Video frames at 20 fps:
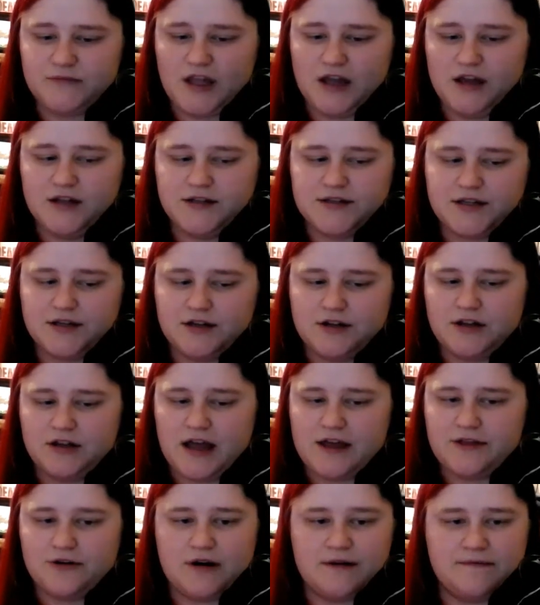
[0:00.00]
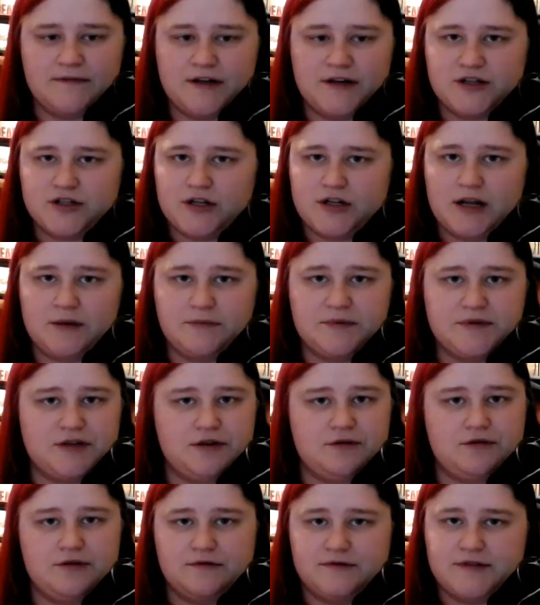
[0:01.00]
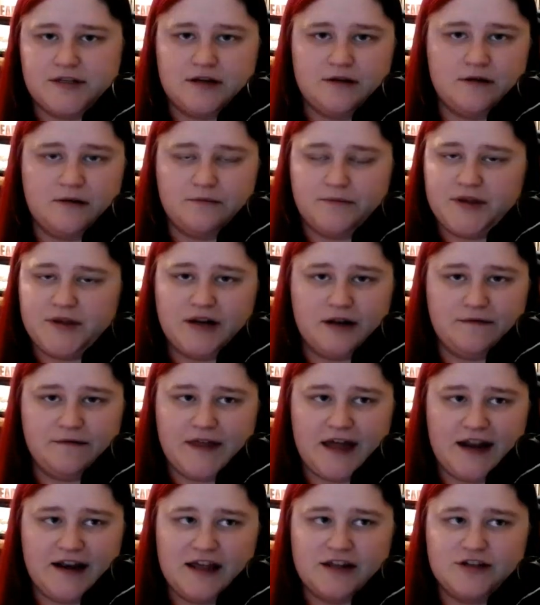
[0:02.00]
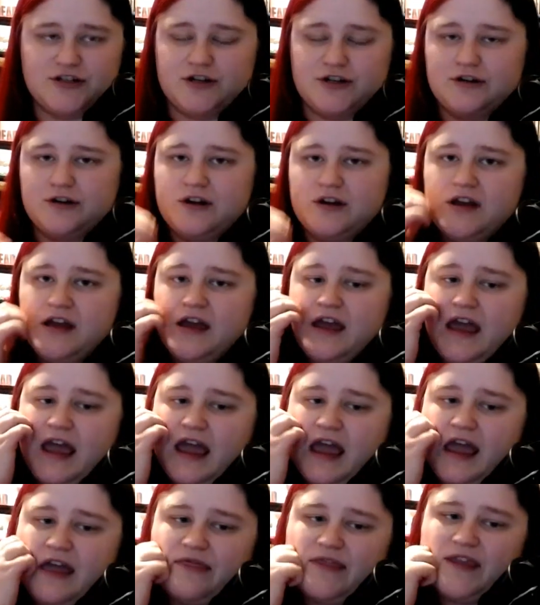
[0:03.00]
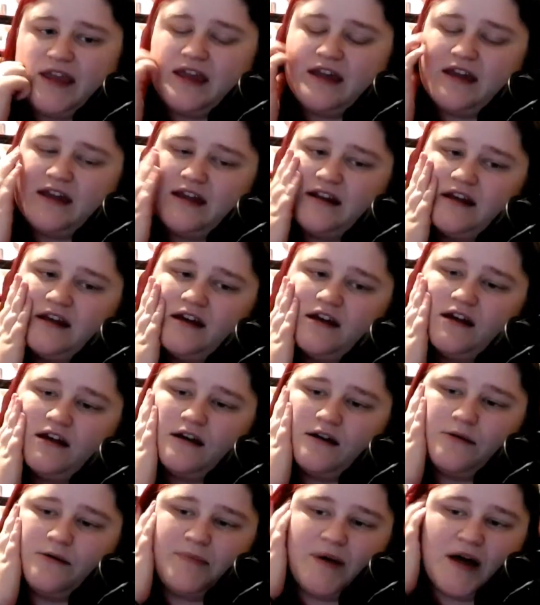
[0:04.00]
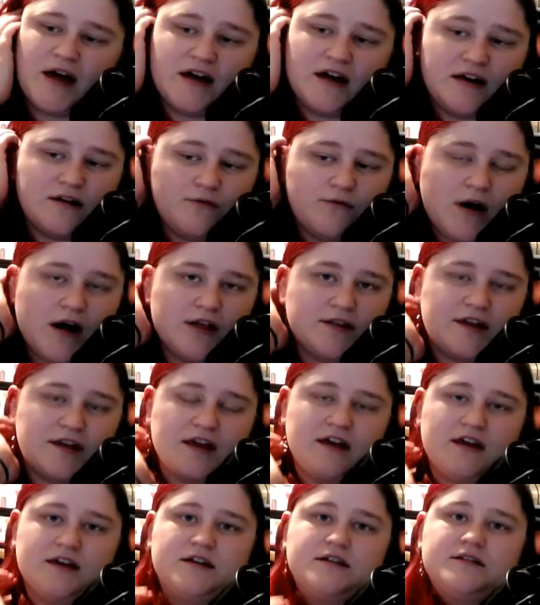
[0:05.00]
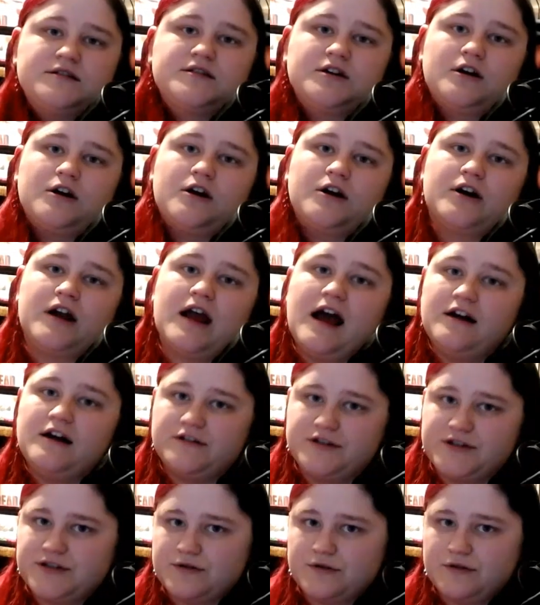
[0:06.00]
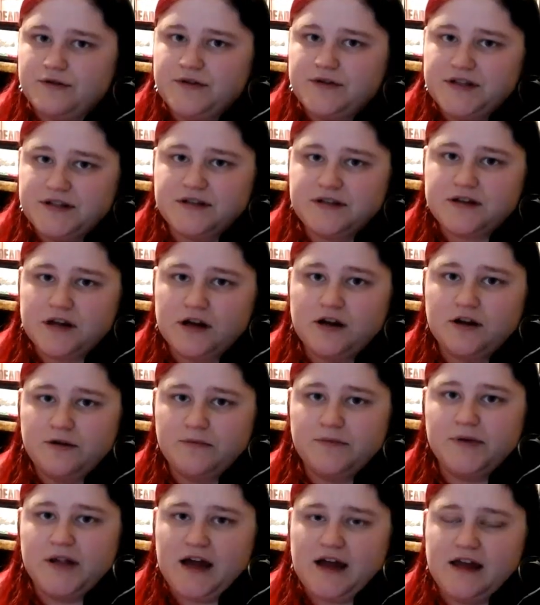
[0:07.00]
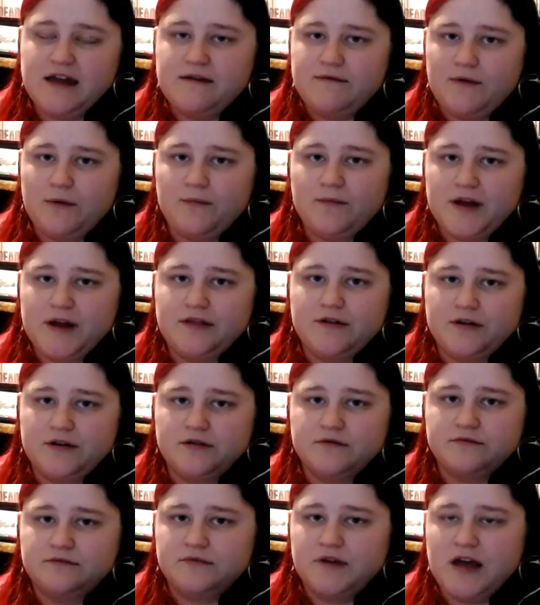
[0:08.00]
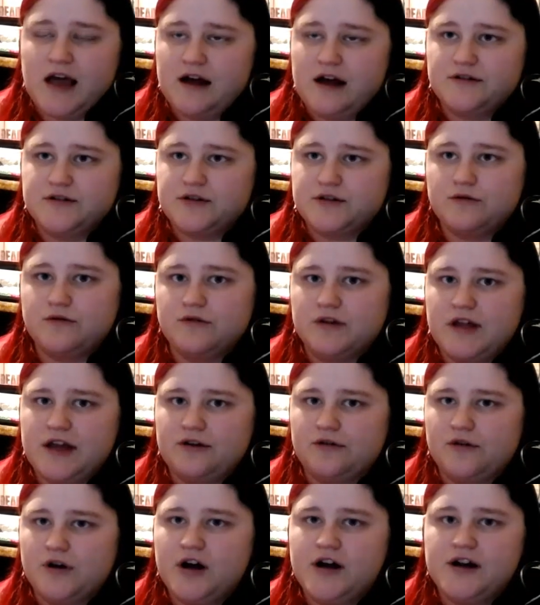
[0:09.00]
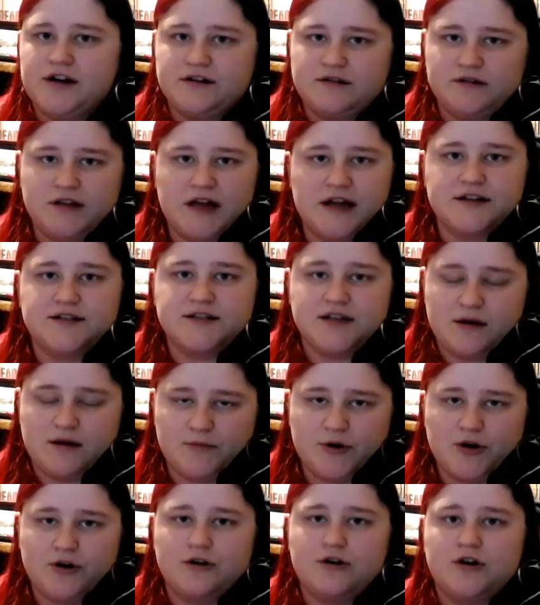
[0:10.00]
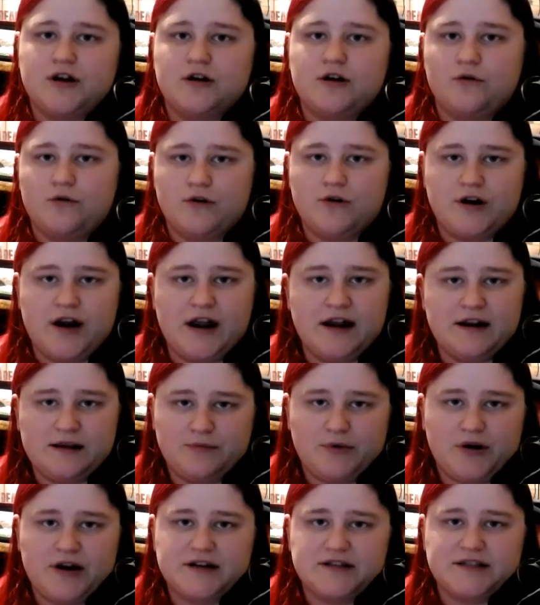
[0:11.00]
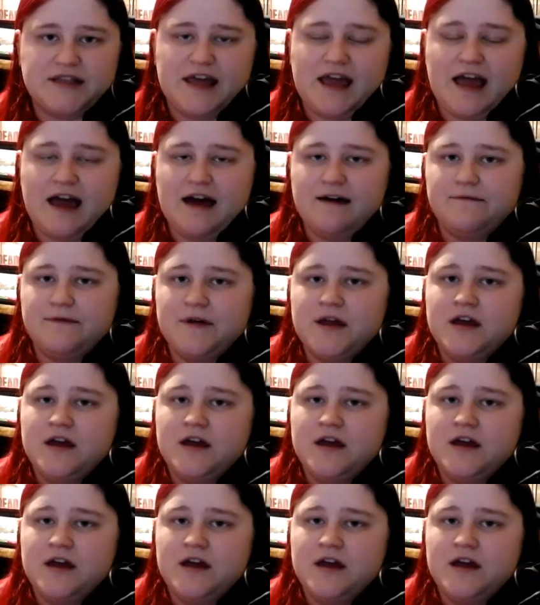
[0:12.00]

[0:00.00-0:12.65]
until either I finish an episode or something of that nature. And then, but while the kids are out of school, this is going to apply even when they're out of school later on, like summer or any breaks they have.